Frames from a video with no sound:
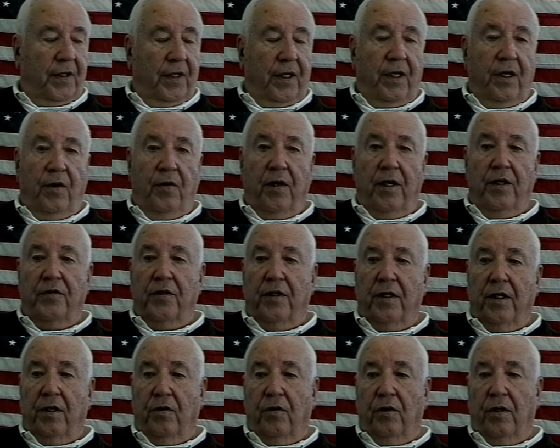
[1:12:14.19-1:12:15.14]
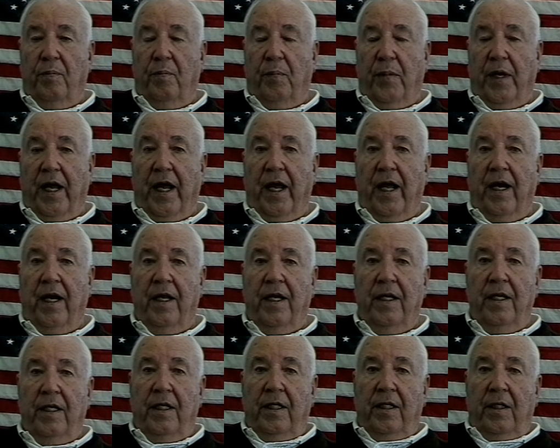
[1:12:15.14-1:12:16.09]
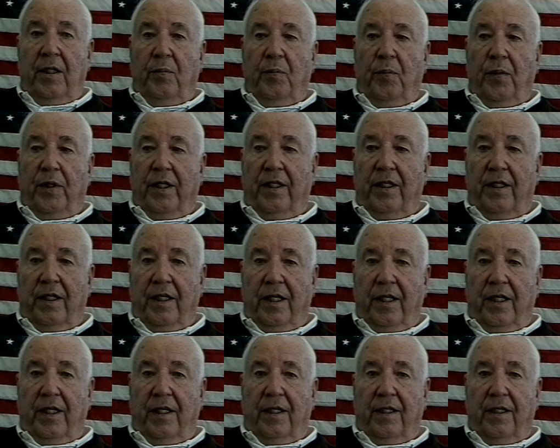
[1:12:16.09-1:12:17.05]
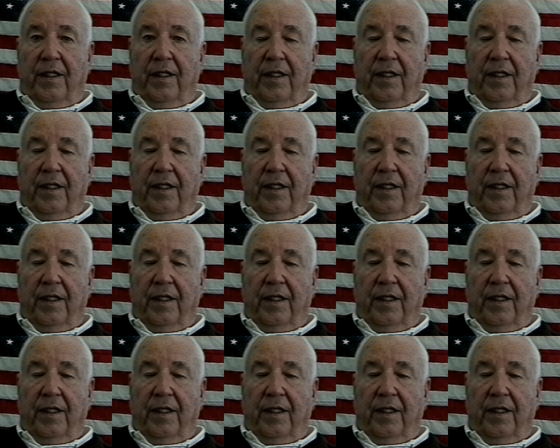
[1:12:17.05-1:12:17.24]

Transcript: interesting, good and bad, but uh,